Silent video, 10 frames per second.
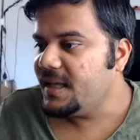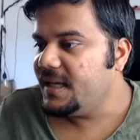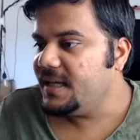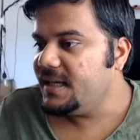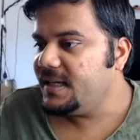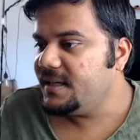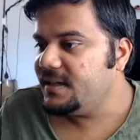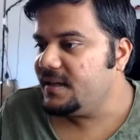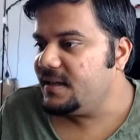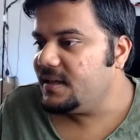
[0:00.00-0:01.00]
And
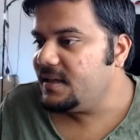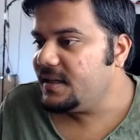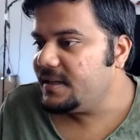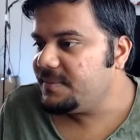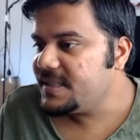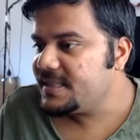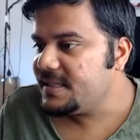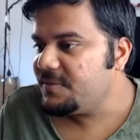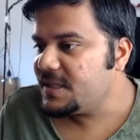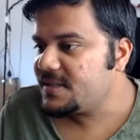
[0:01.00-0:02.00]
let me
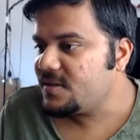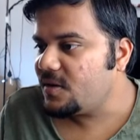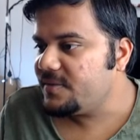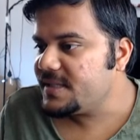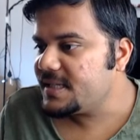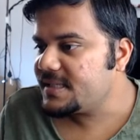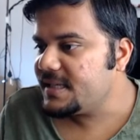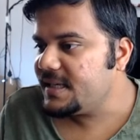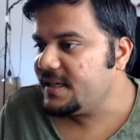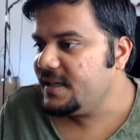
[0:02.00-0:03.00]
see what Saurav is
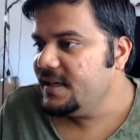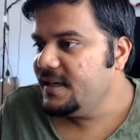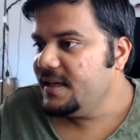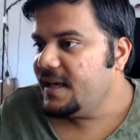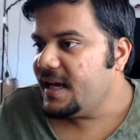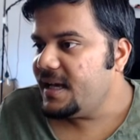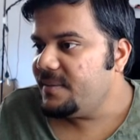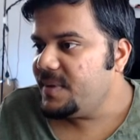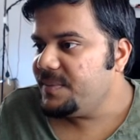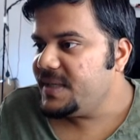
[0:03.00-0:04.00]
asking. I
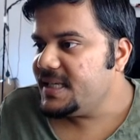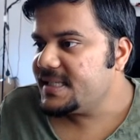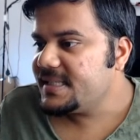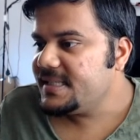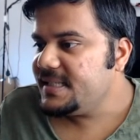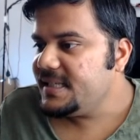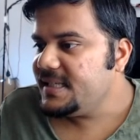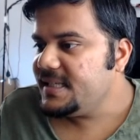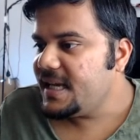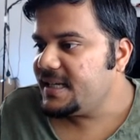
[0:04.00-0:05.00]
am a
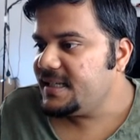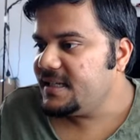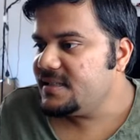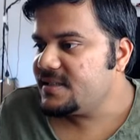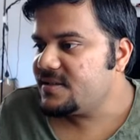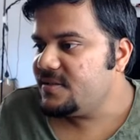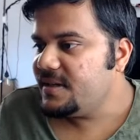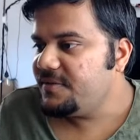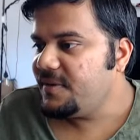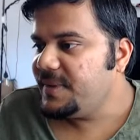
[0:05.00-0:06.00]
BSc agriculture
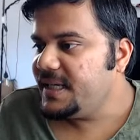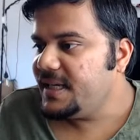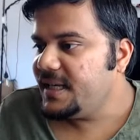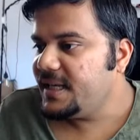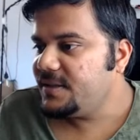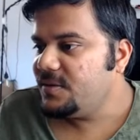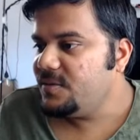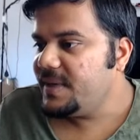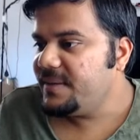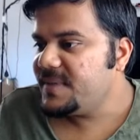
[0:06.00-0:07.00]
student from India. I like to do
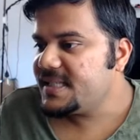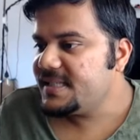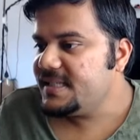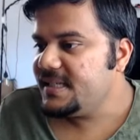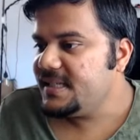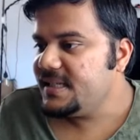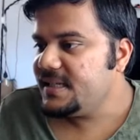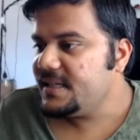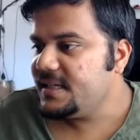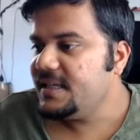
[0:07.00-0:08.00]
my MSc
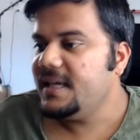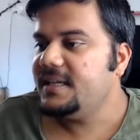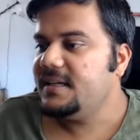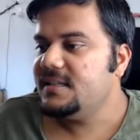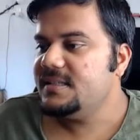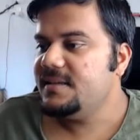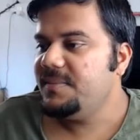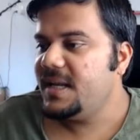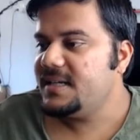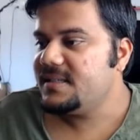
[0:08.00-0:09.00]
in agriculture and
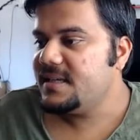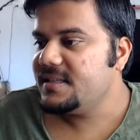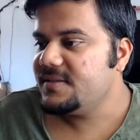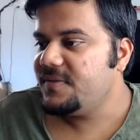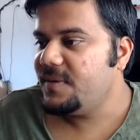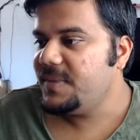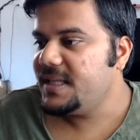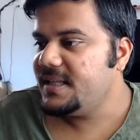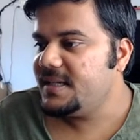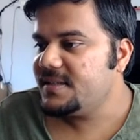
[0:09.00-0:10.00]
plant science from
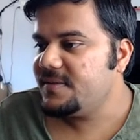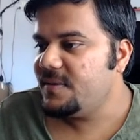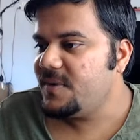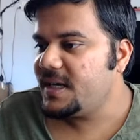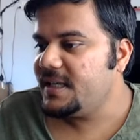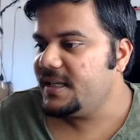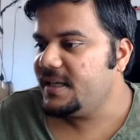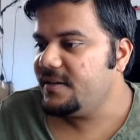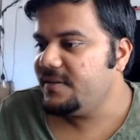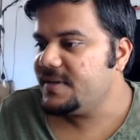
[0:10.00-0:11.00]
Netherlands, from
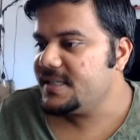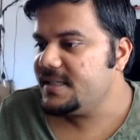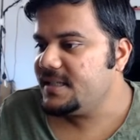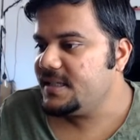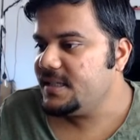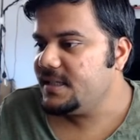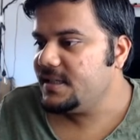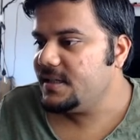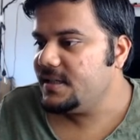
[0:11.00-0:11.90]
Wageningen University.